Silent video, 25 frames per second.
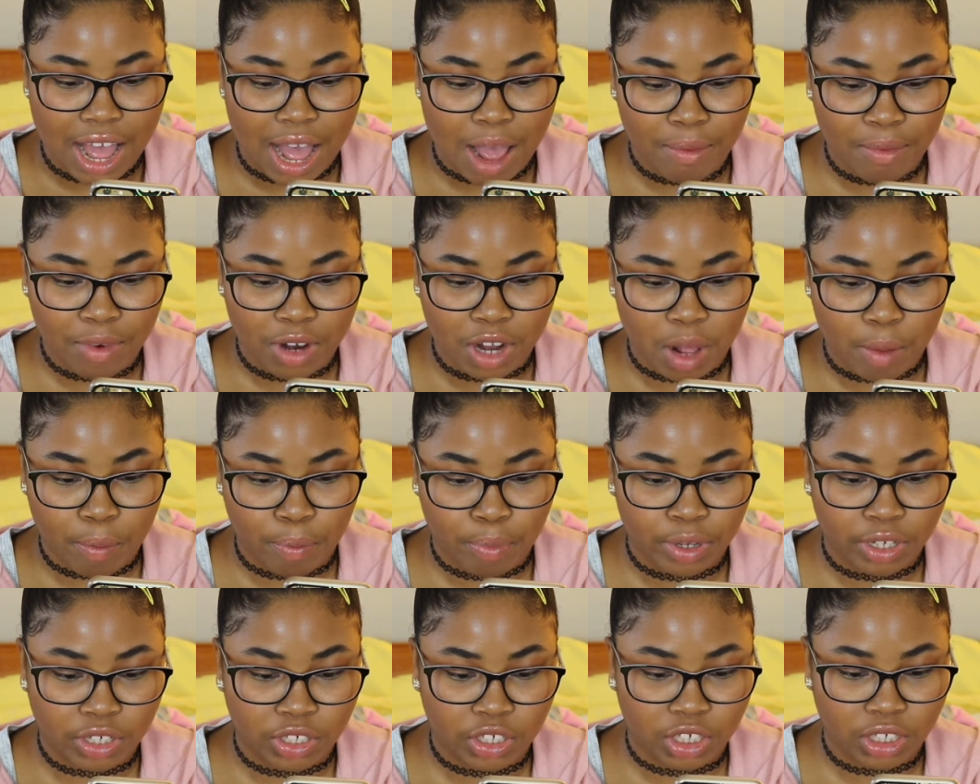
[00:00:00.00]
I'm gonna
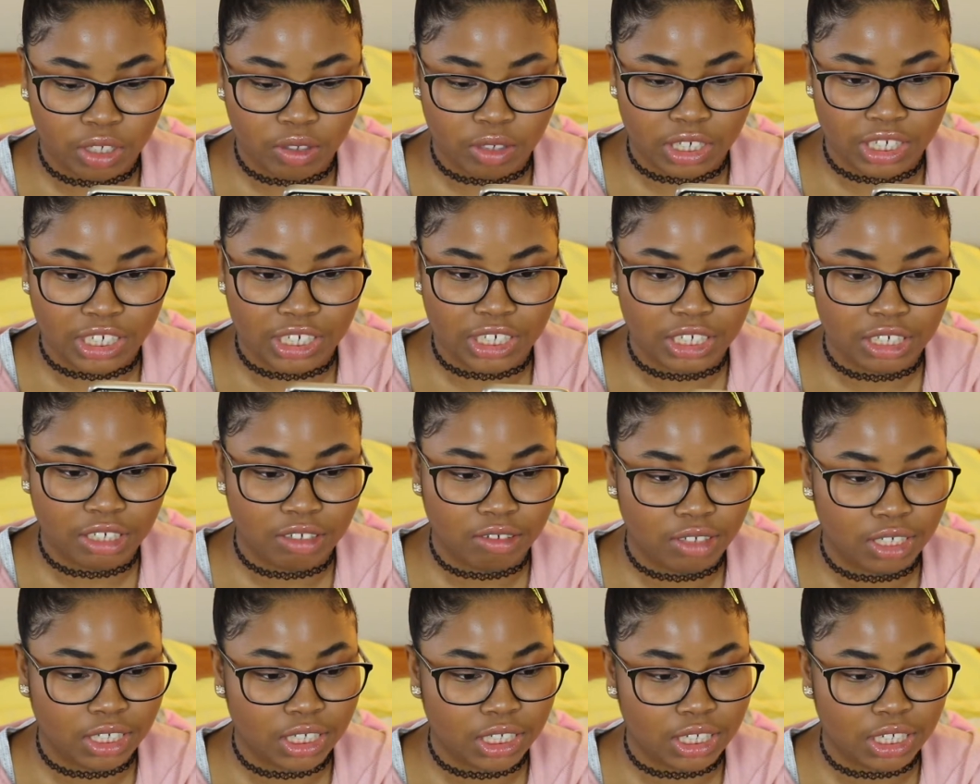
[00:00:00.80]
put you here.
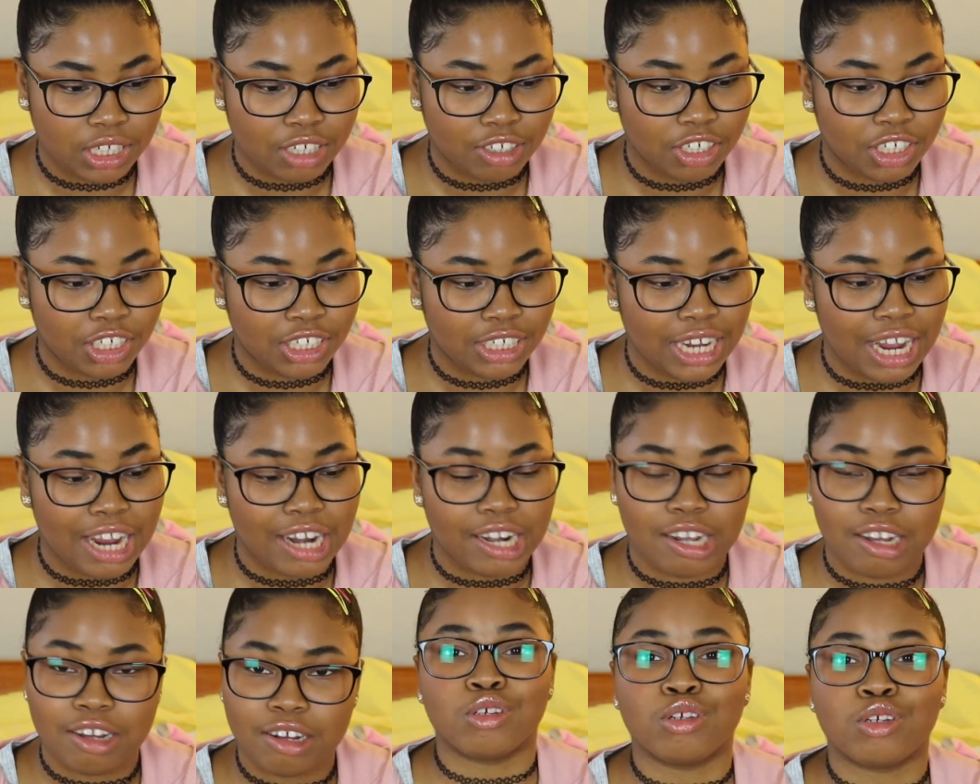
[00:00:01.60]
You get a little
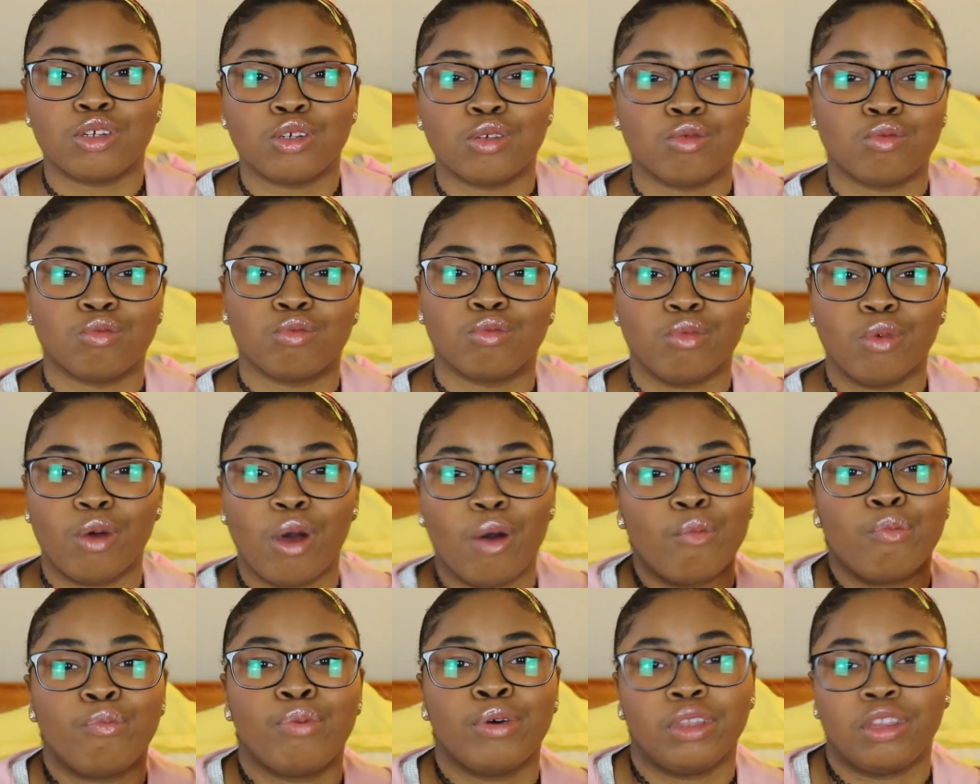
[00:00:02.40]
shout out since you
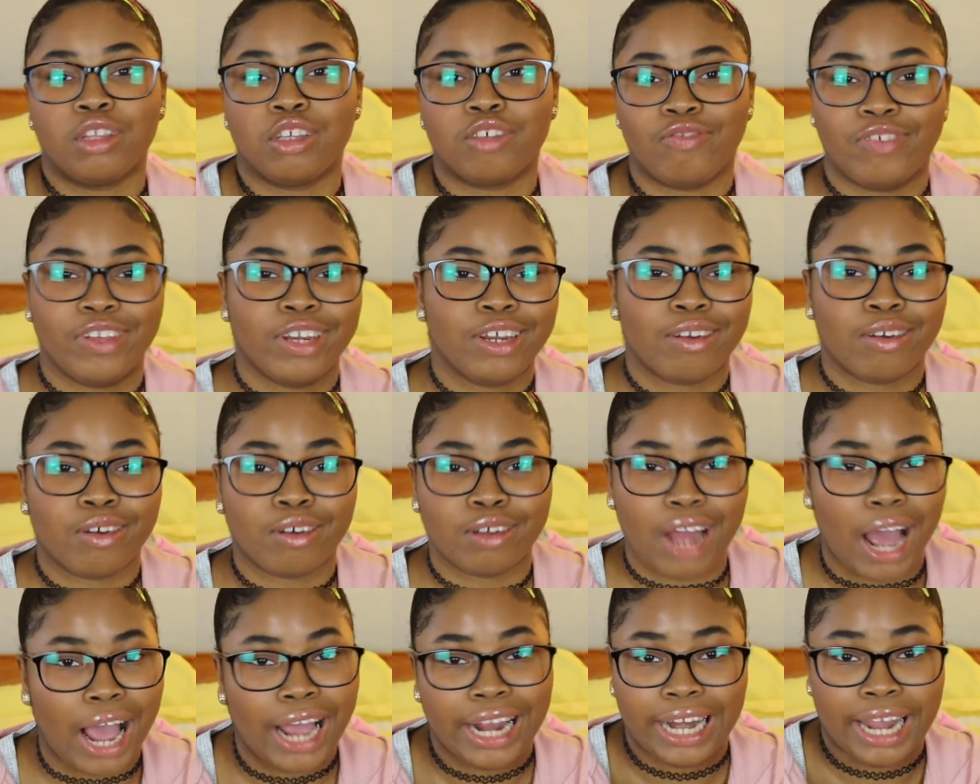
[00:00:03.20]
put this
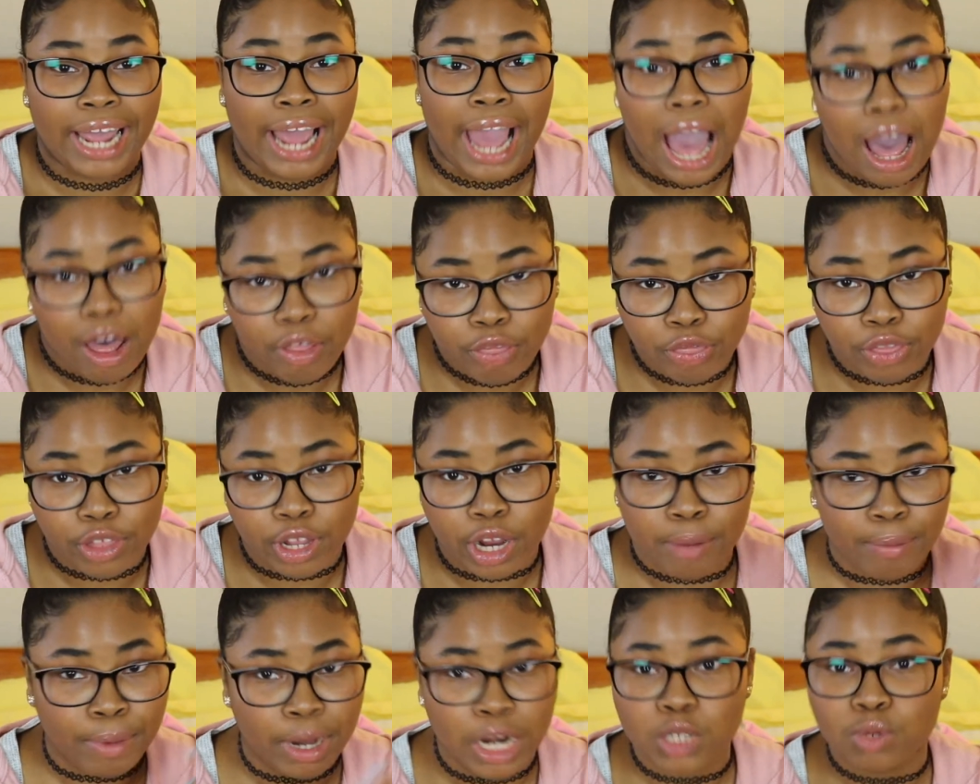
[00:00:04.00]
video idea out
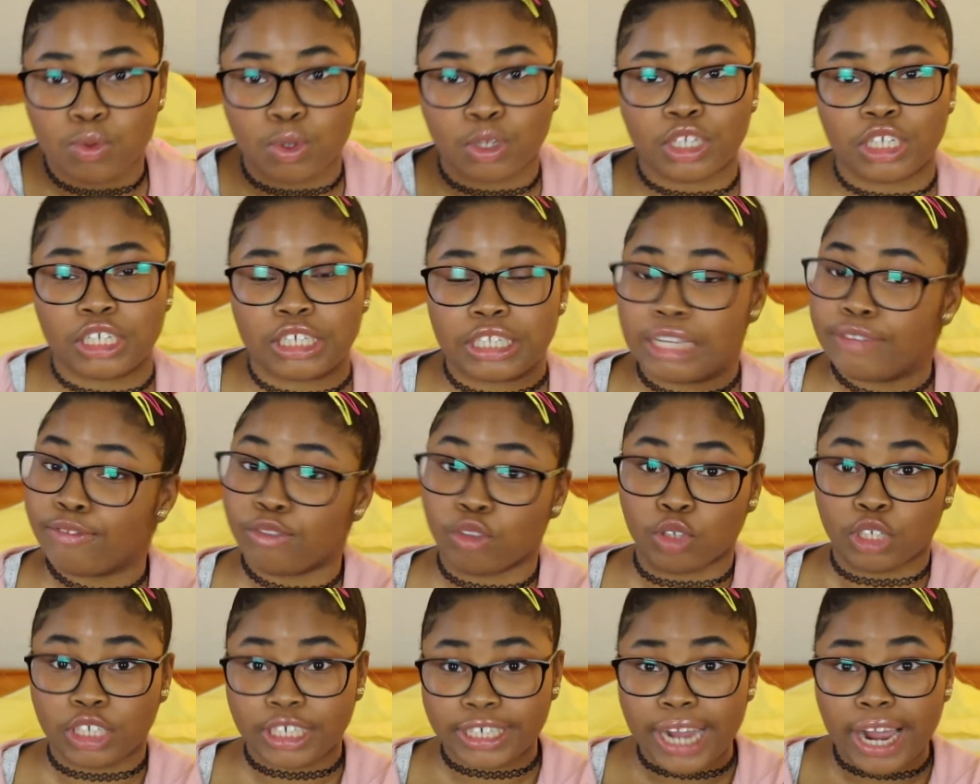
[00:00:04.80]
there. I might as well just
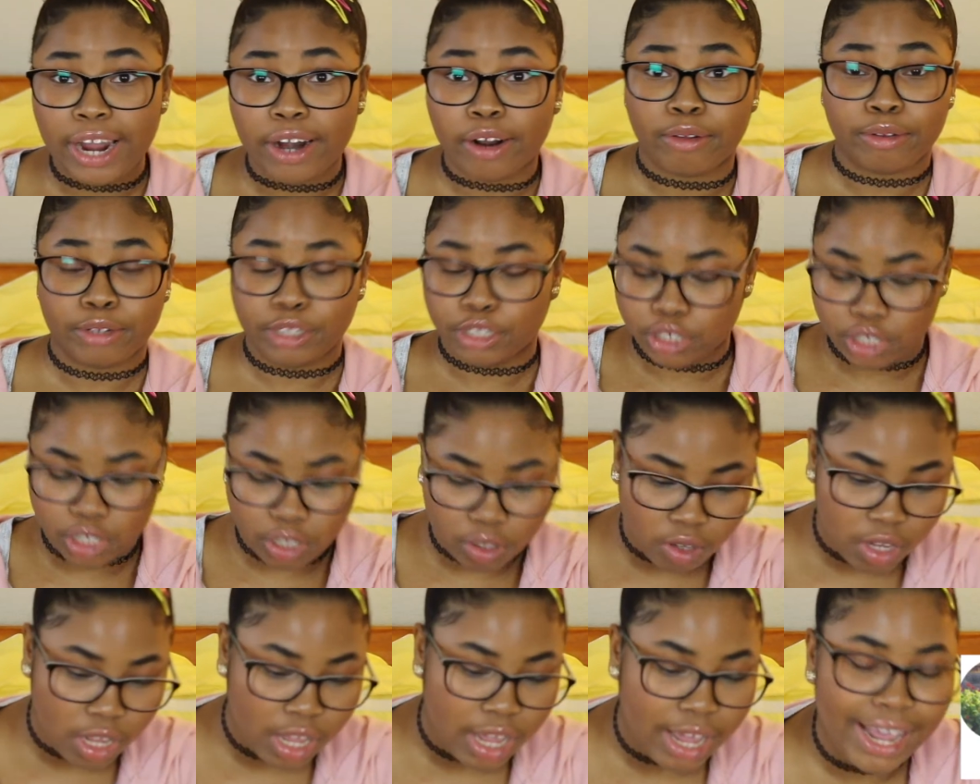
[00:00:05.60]
give you a shout out,
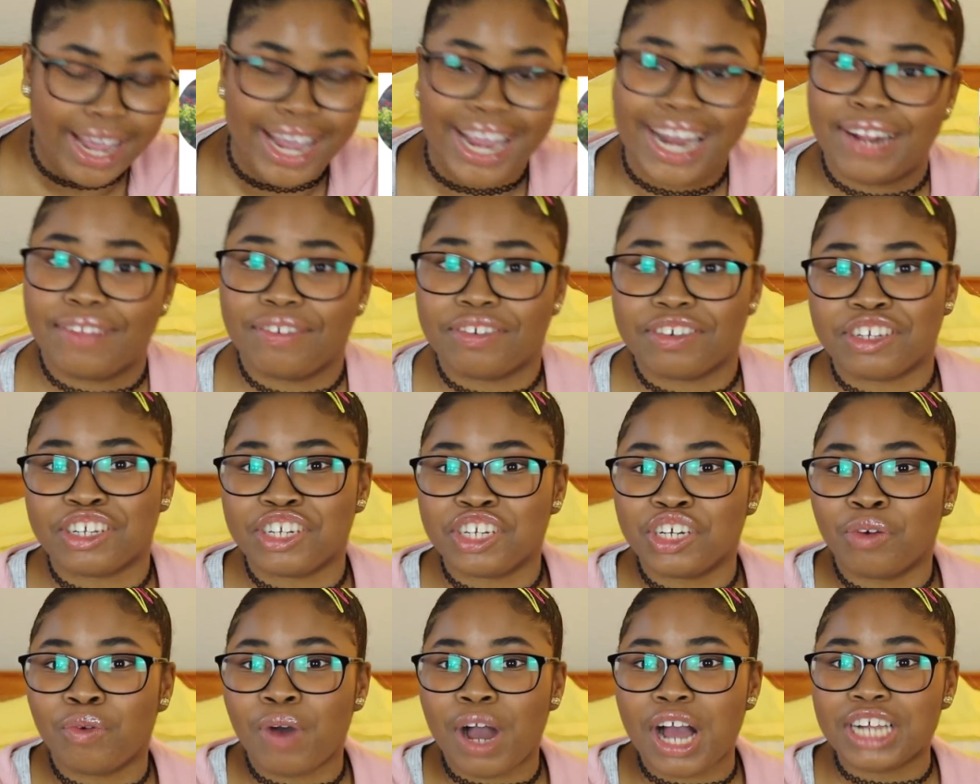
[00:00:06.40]
And if you're
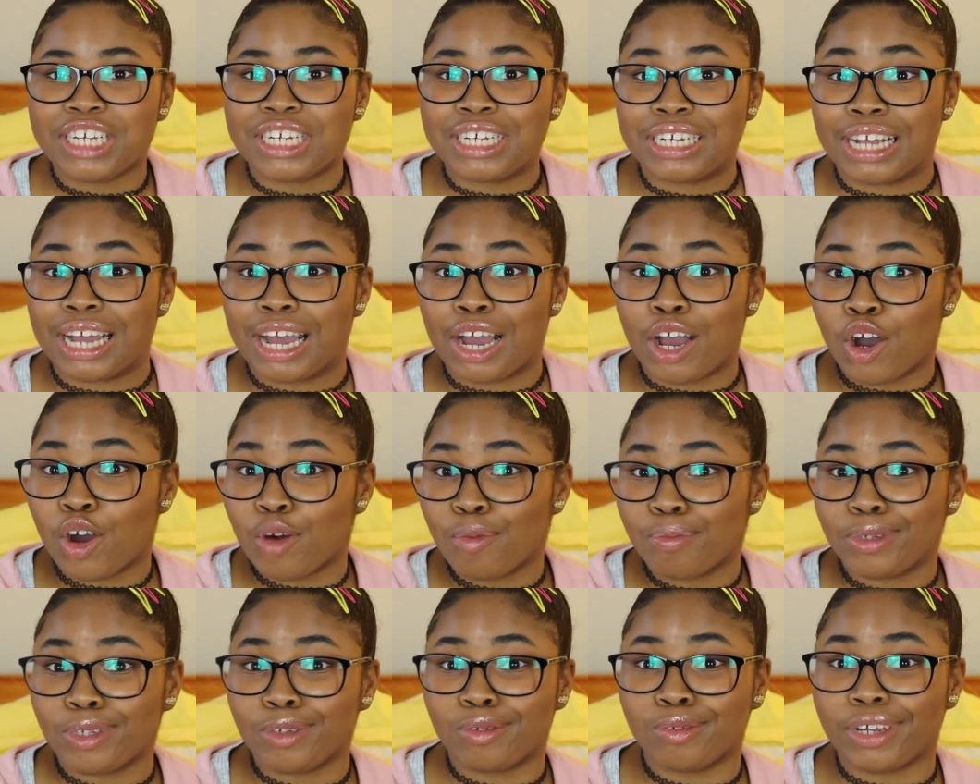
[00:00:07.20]
still watching, I
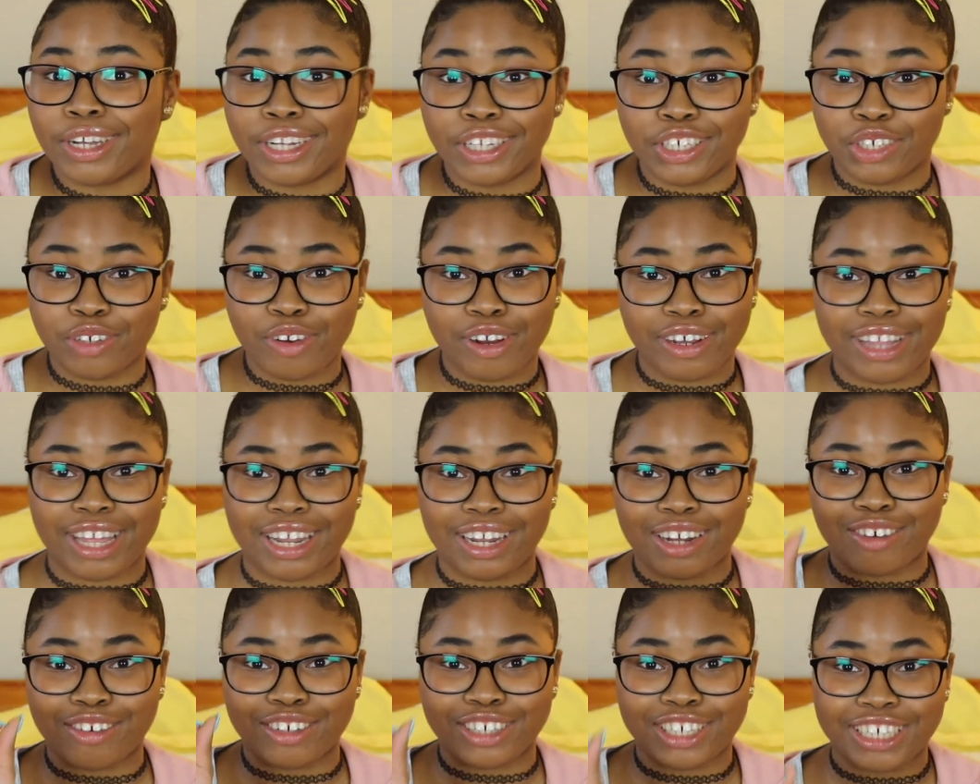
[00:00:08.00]
hope you enjoy
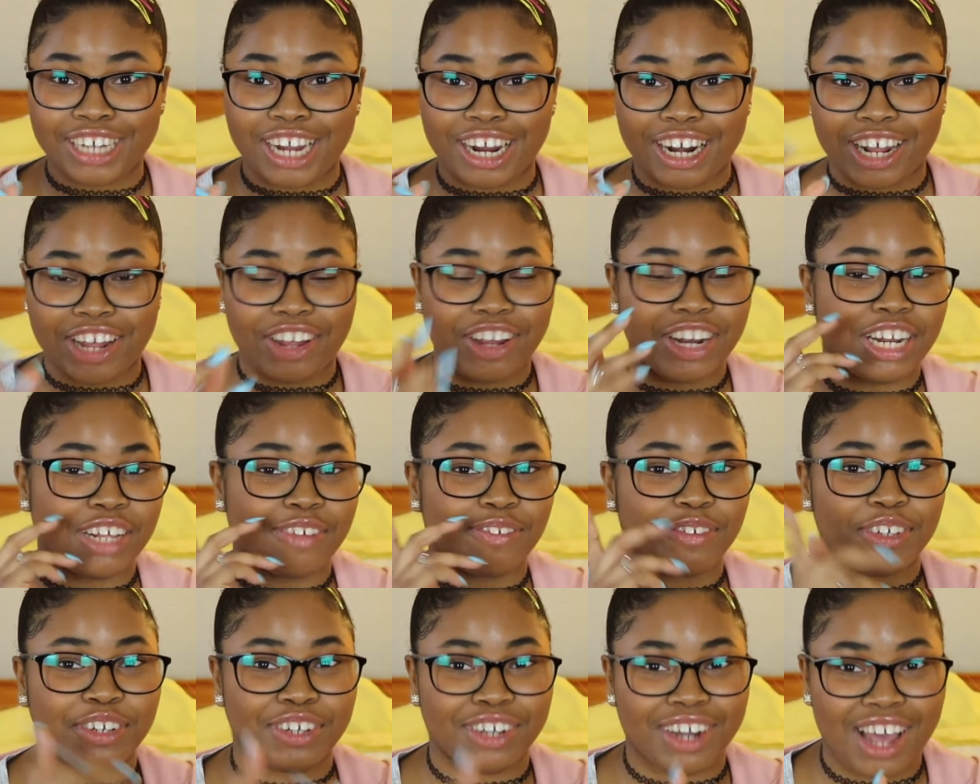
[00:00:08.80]
that little shout out. And
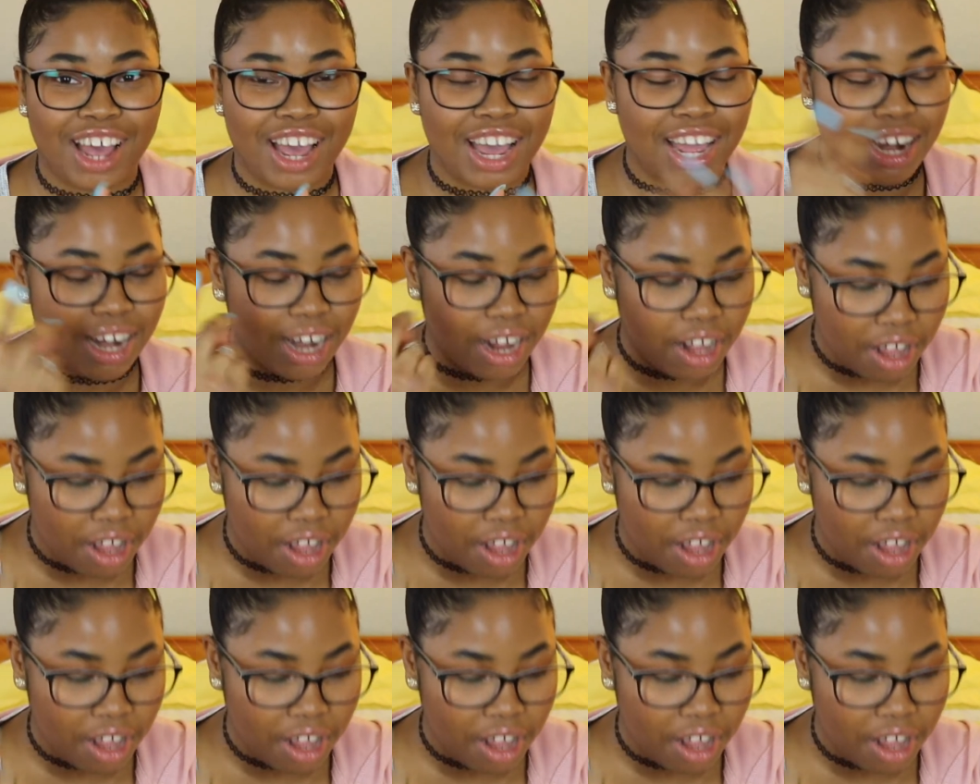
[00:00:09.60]
if you're not,